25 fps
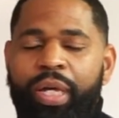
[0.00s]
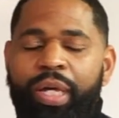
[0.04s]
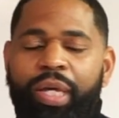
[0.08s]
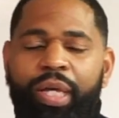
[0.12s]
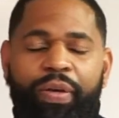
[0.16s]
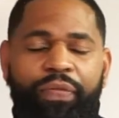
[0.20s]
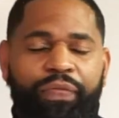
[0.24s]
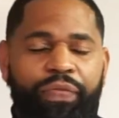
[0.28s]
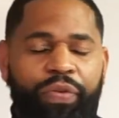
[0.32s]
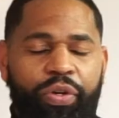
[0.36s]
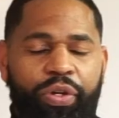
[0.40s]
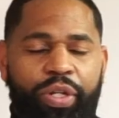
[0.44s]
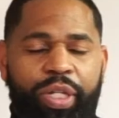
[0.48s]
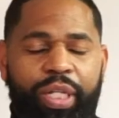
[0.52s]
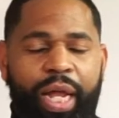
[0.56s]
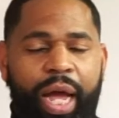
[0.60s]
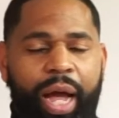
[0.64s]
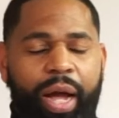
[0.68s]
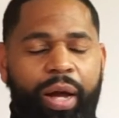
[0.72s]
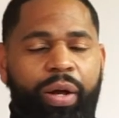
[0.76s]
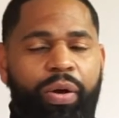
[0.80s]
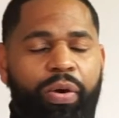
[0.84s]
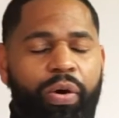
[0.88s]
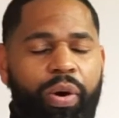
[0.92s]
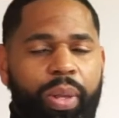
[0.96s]
if you're
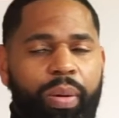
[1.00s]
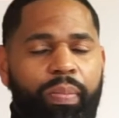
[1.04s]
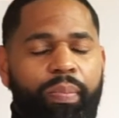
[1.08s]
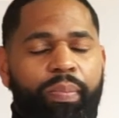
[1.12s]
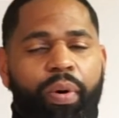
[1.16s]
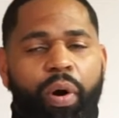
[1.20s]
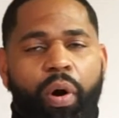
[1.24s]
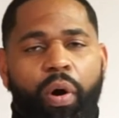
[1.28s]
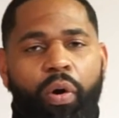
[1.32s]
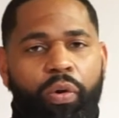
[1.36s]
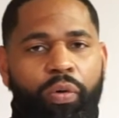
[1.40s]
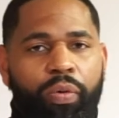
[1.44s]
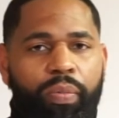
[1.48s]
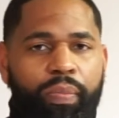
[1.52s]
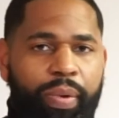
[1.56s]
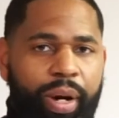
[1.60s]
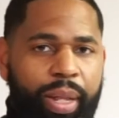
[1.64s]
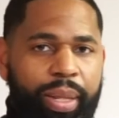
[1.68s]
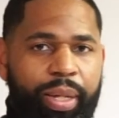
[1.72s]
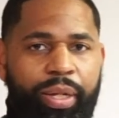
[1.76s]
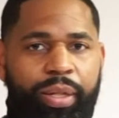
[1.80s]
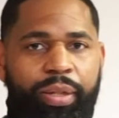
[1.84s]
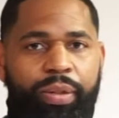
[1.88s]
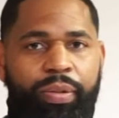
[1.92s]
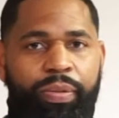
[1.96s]
not going to borrow money?